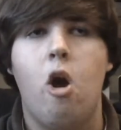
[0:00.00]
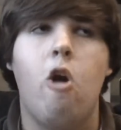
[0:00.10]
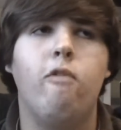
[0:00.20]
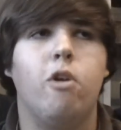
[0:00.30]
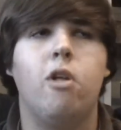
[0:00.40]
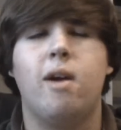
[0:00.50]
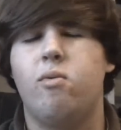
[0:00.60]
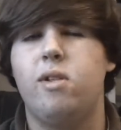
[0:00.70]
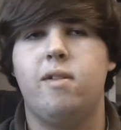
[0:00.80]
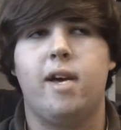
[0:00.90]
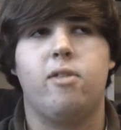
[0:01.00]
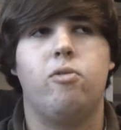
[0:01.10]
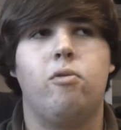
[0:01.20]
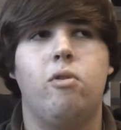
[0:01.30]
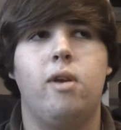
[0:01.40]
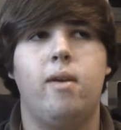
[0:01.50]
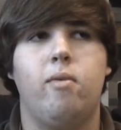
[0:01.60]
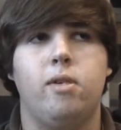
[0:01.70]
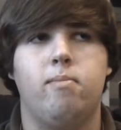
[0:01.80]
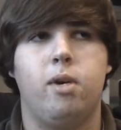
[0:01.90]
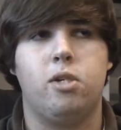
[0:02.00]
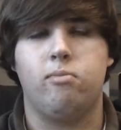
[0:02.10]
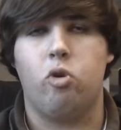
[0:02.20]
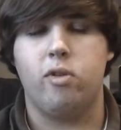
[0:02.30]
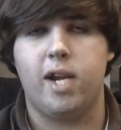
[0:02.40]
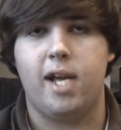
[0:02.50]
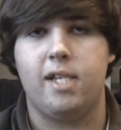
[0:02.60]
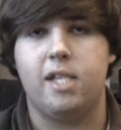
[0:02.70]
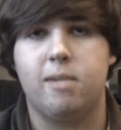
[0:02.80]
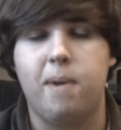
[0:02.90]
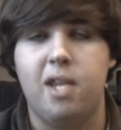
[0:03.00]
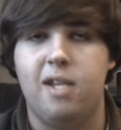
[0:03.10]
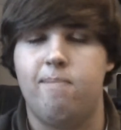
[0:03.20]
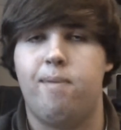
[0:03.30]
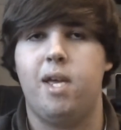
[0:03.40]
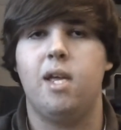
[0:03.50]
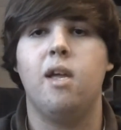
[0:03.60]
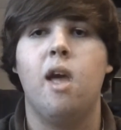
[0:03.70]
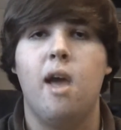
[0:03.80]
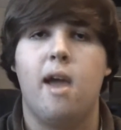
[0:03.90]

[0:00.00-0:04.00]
Overall, I really liked Thor. It was much more than I anticipated it being.